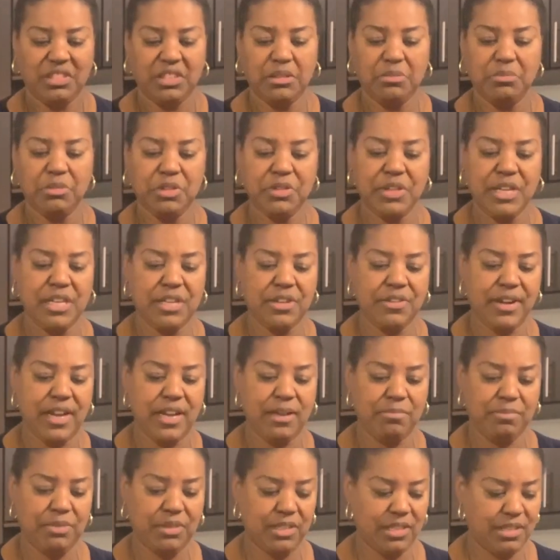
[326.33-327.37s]
some green
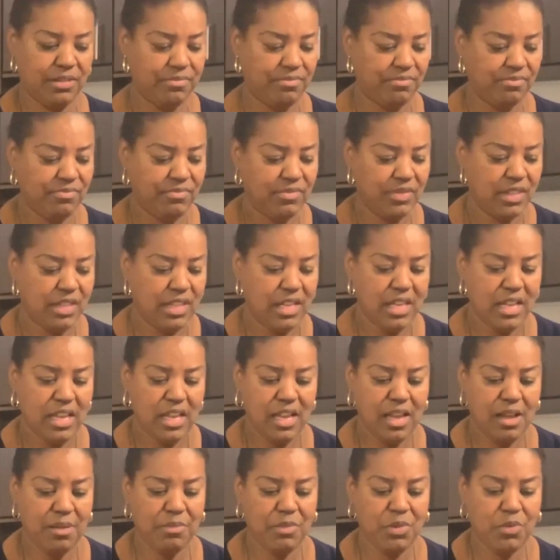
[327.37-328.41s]
grapes.
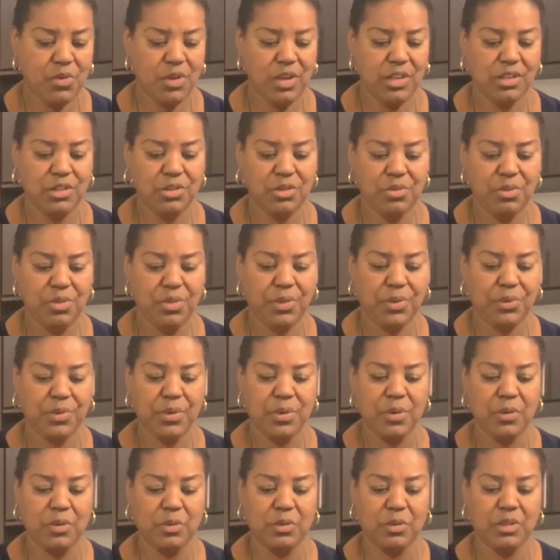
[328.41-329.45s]
I'm going to
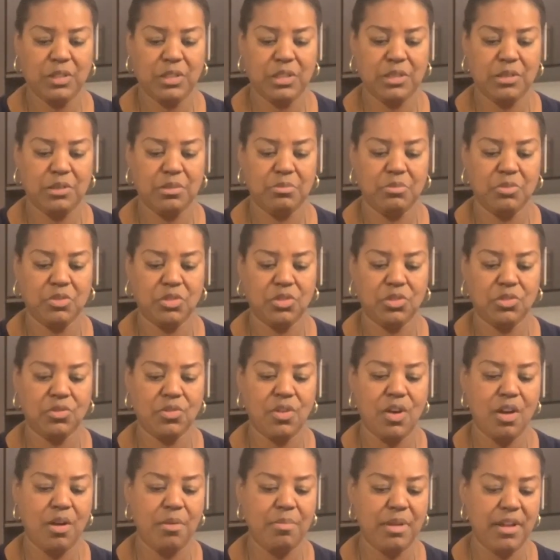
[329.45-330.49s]
throw some
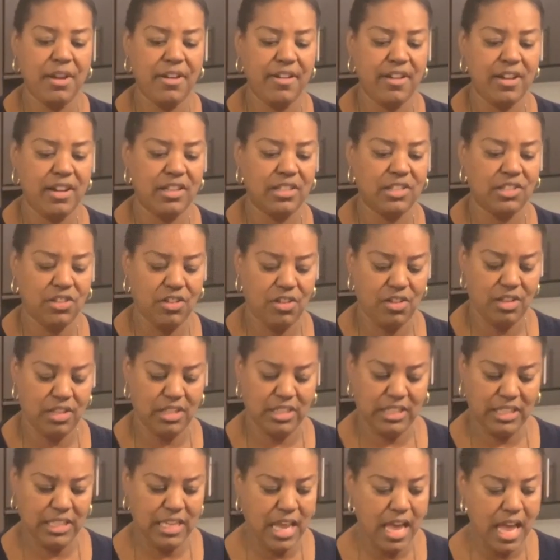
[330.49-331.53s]
strawberries on the
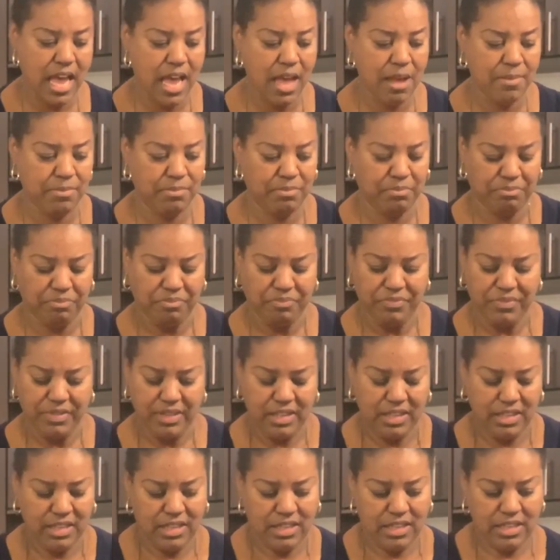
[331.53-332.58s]
top.
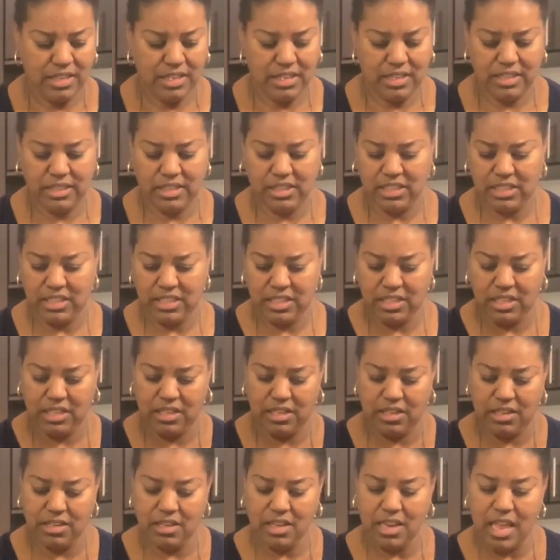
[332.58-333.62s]
Let's
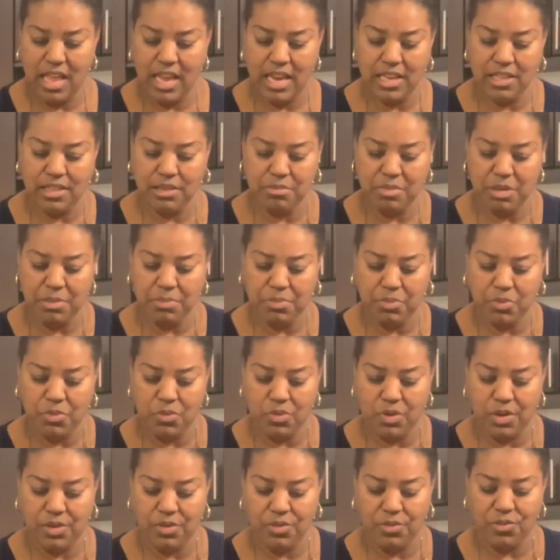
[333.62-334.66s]
see, line them up
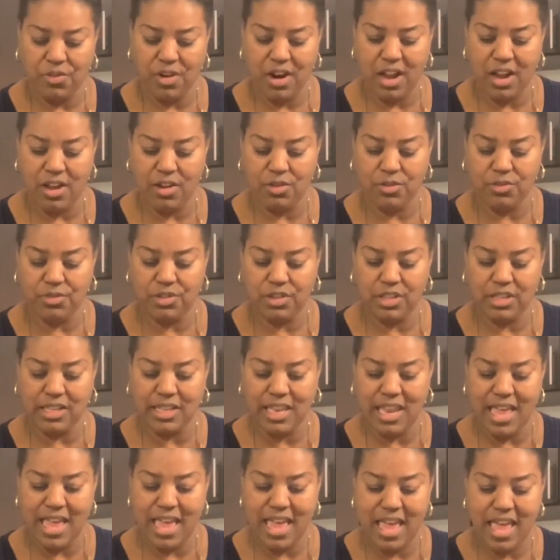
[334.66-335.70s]
going around the
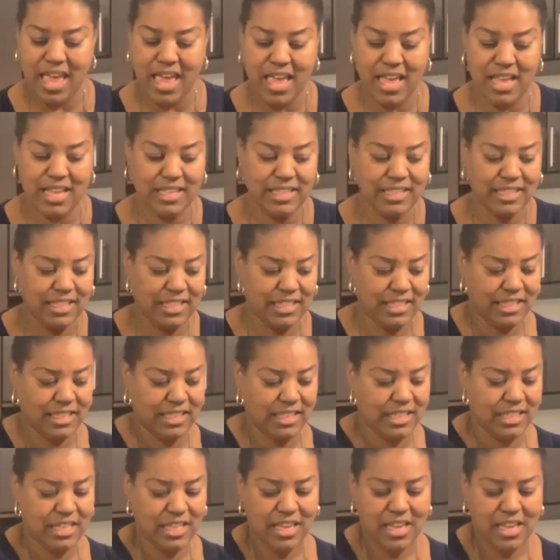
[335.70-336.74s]
glass.